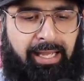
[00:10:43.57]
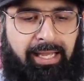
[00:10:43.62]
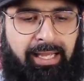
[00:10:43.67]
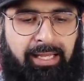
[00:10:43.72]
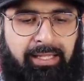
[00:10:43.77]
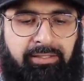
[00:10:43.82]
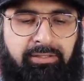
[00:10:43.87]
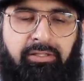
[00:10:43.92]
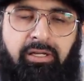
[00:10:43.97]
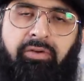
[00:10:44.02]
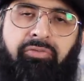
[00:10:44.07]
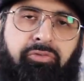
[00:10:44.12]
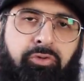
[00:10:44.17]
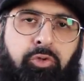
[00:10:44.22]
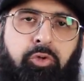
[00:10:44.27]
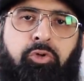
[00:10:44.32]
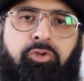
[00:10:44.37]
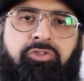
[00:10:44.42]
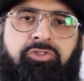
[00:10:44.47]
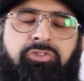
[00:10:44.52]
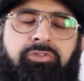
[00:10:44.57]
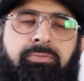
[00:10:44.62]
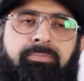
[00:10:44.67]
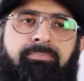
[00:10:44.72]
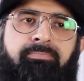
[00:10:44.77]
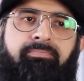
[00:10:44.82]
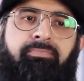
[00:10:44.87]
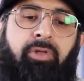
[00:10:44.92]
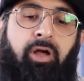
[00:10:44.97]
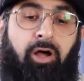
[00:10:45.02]
And of course,
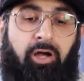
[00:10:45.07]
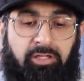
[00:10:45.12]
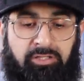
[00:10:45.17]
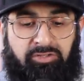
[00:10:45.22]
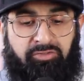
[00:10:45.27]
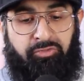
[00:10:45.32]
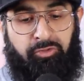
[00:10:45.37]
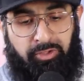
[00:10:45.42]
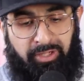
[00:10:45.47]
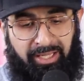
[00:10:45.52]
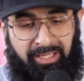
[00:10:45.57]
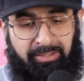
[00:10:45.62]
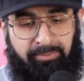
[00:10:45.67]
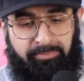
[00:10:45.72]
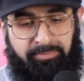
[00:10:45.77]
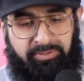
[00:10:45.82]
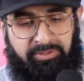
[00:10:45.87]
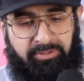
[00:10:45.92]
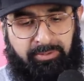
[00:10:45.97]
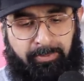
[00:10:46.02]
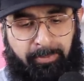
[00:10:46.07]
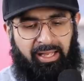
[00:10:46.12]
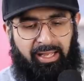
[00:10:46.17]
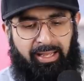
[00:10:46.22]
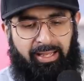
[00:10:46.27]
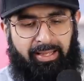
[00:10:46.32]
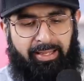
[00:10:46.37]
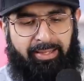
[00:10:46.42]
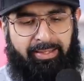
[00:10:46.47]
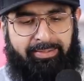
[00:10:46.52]
ask for names
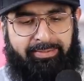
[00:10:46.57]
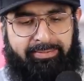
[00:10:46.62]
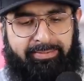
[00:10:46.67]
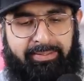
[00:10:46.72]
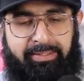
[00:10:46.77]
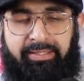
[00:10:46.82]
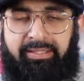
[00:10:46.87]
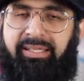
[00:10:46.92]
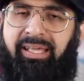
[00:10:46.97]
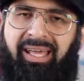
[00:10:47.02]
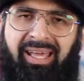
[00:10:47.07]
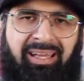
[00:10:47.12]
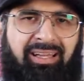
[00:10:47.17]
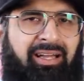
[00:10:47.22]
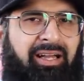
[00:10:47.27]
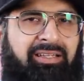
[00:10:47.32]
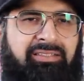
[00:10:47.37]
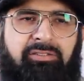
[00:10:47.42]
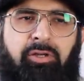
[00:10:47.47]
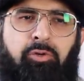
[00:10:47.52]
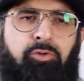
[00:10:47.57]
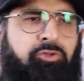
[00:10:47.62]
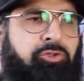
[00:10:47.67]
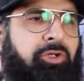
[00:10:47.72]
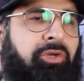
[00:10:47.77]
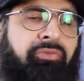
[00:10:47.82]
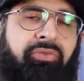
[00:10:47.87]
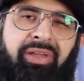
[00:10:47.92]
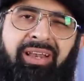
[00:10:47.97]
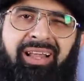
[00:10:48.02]
and uh, yeah guys don't
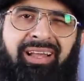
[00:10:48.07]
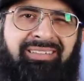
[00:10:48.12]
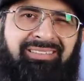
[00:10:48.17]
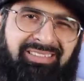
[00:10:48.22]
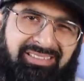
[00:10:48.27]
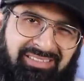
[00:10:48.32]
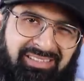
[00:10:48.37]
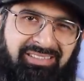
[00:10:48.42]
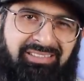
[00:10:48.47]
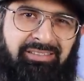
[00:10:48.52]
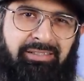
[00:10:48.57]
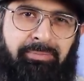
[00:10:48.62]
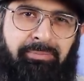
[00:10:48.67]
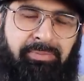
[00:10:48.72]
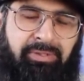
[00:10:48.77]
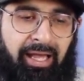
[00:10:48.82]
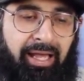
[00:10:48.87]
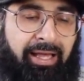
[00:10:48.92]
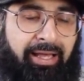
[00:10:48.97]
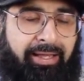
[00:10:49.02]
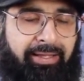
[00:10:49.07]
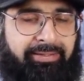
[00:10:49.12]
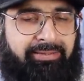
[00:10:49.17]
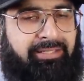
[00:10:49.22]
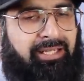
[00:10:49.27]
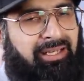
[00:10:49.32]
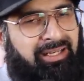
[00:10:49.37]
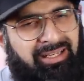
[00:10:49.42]
trivialize the system and